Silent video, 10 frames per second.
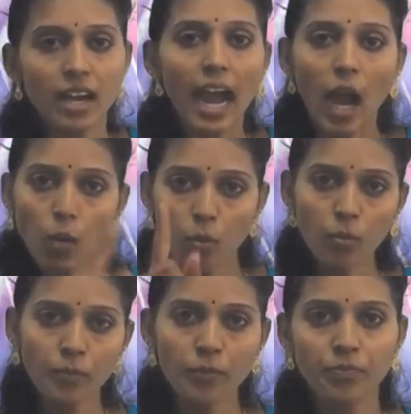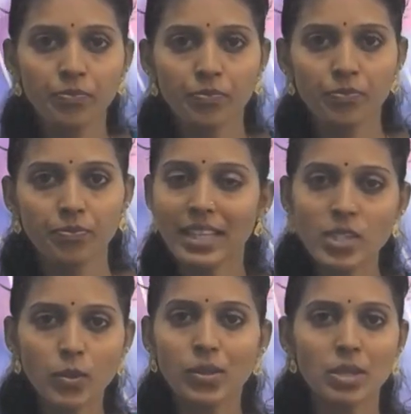How?
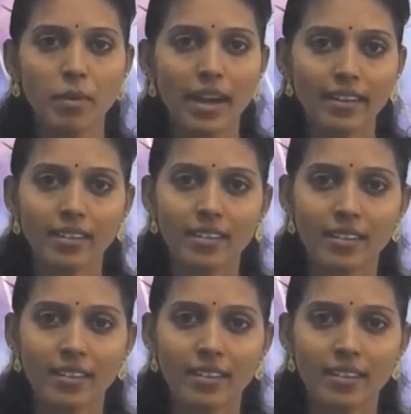That's a question mark.